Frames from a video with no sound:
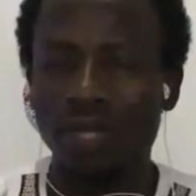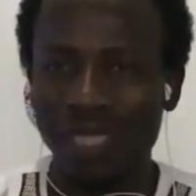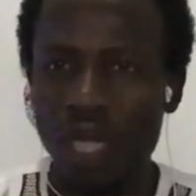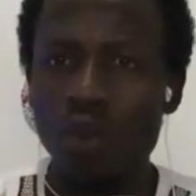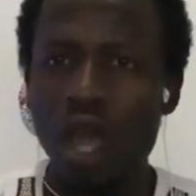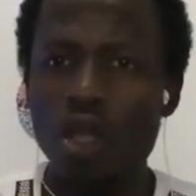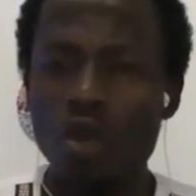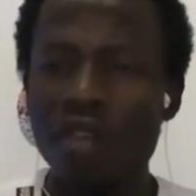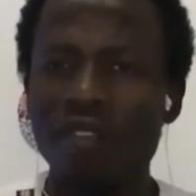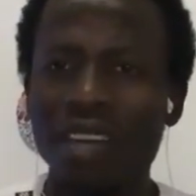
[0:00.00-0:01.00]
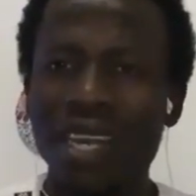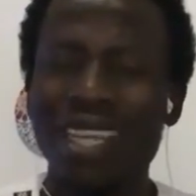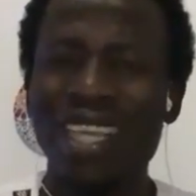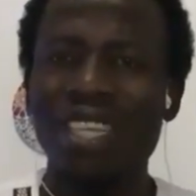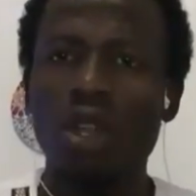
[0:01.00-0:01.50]
That's why you will find that
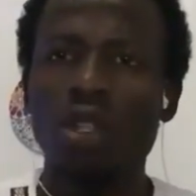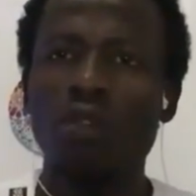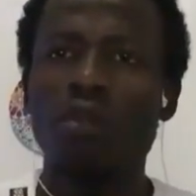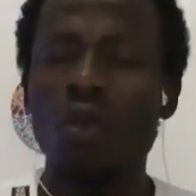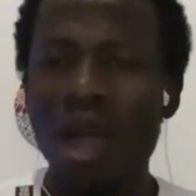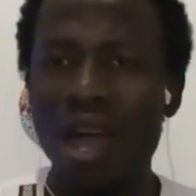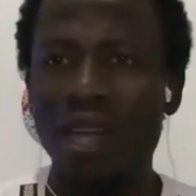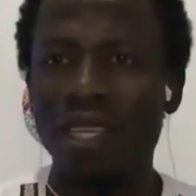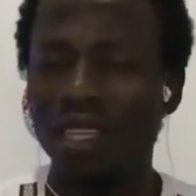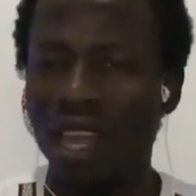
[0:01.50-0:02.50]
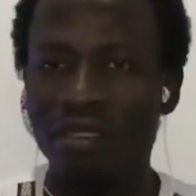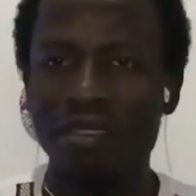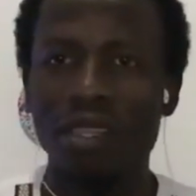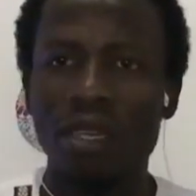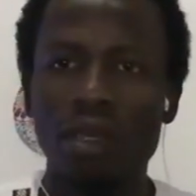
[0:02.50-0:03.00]
there is a lot of war in
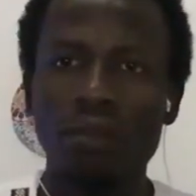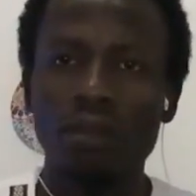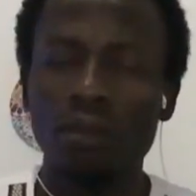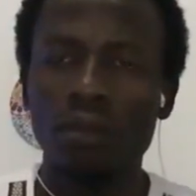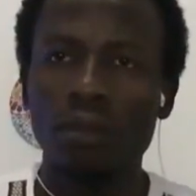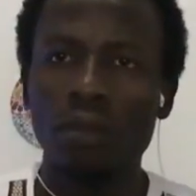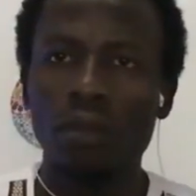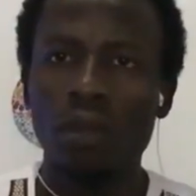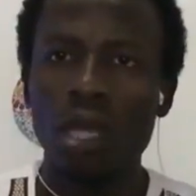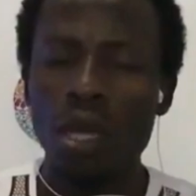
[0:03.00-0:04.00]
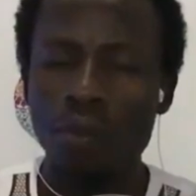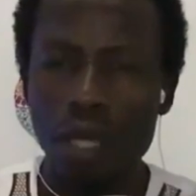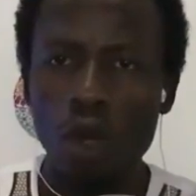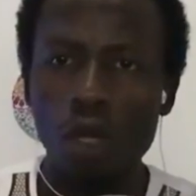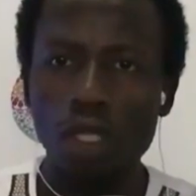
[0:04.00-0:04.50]
Africa.
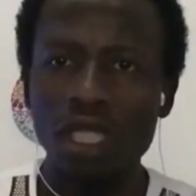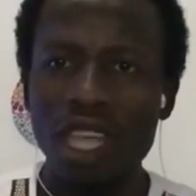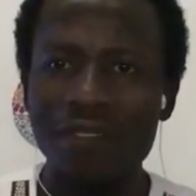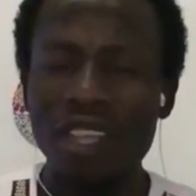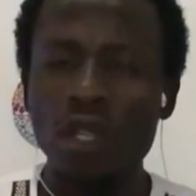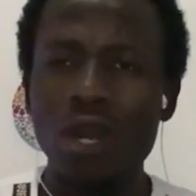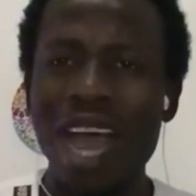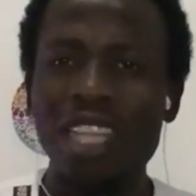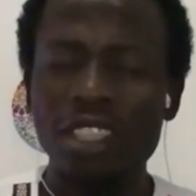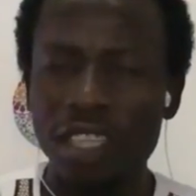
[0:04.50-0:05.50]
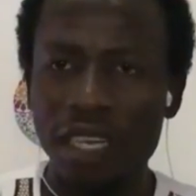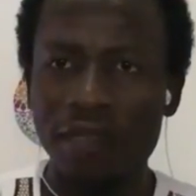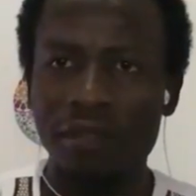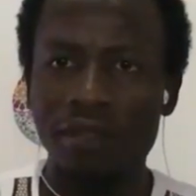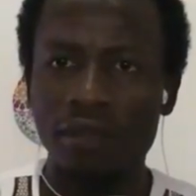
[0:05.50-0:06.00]
Because if they don't
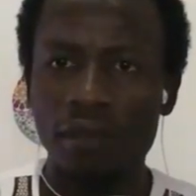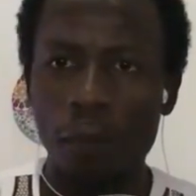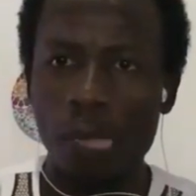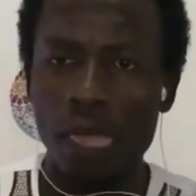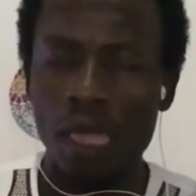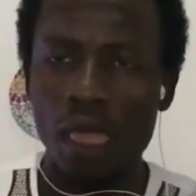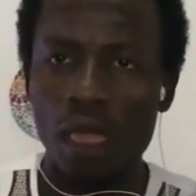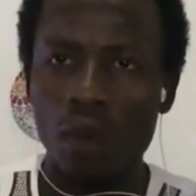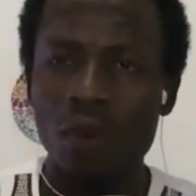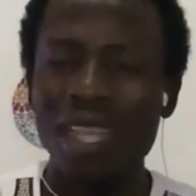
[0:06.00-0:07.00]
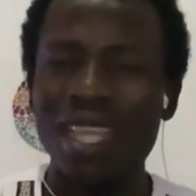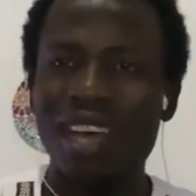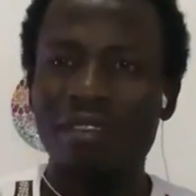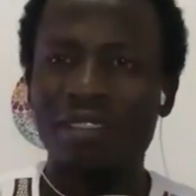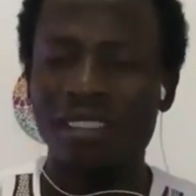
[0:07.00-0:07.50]
achieve what they
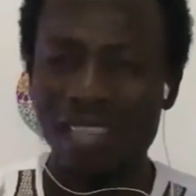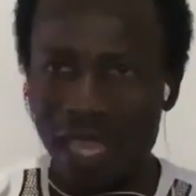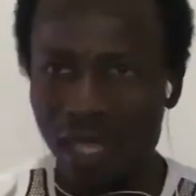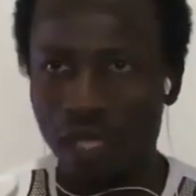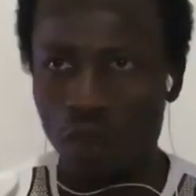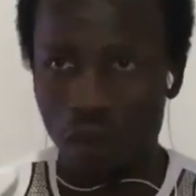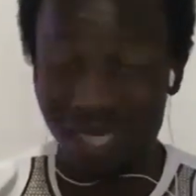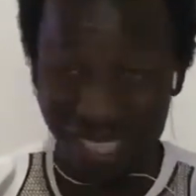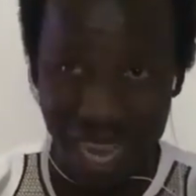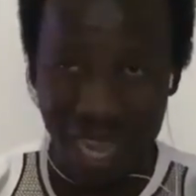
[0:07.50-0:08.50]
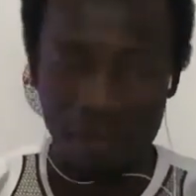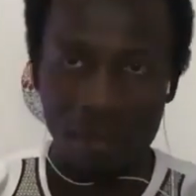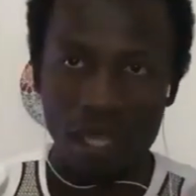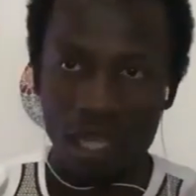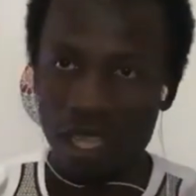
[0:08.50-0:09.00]
have signed sometime,
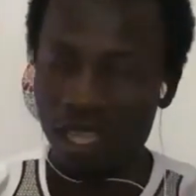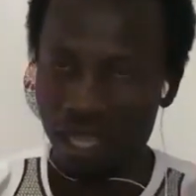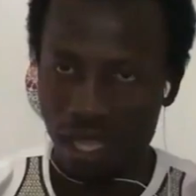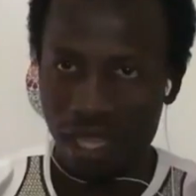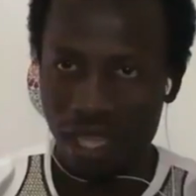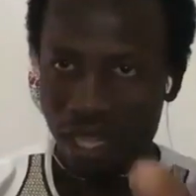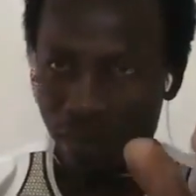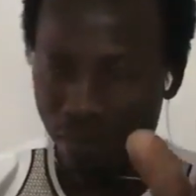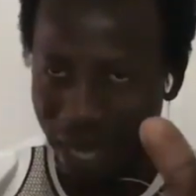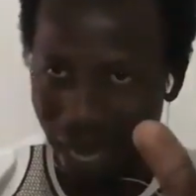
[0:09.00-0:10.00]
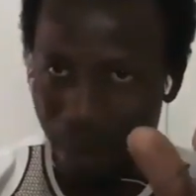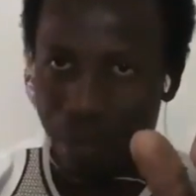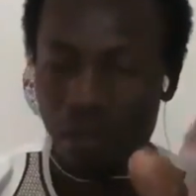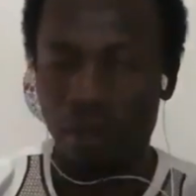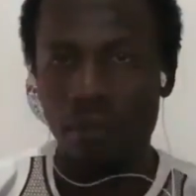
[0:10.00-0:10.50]
it may
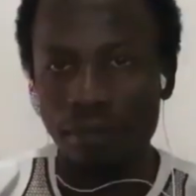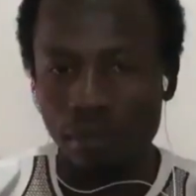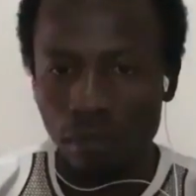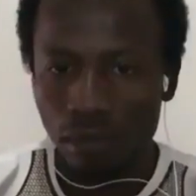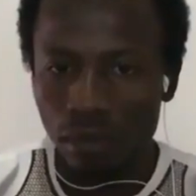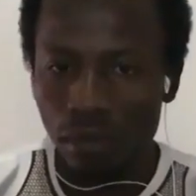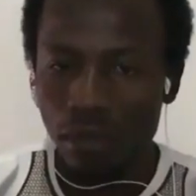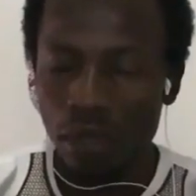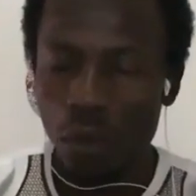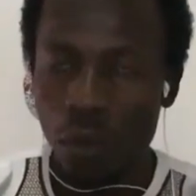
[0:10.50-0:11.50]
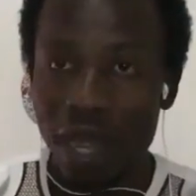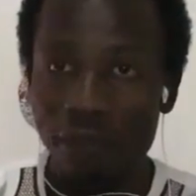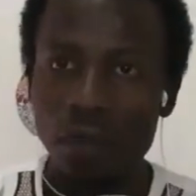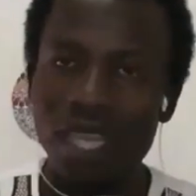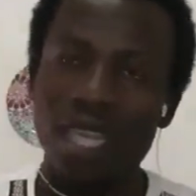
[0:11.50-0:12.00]
happen. We have
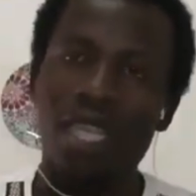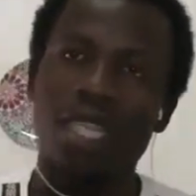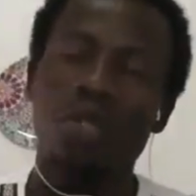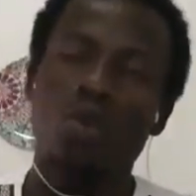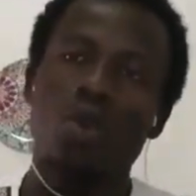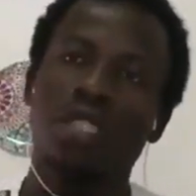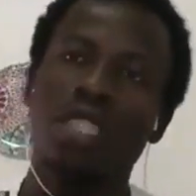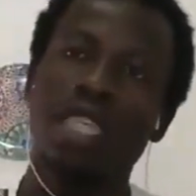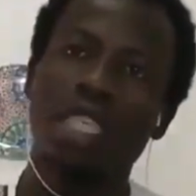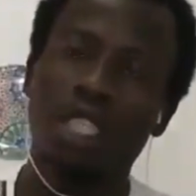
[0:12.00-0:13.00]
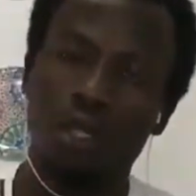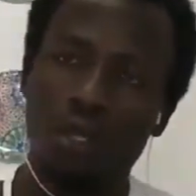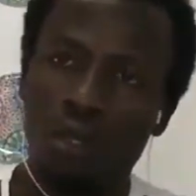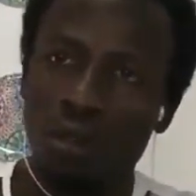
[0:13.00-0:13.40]
to take it into consideration.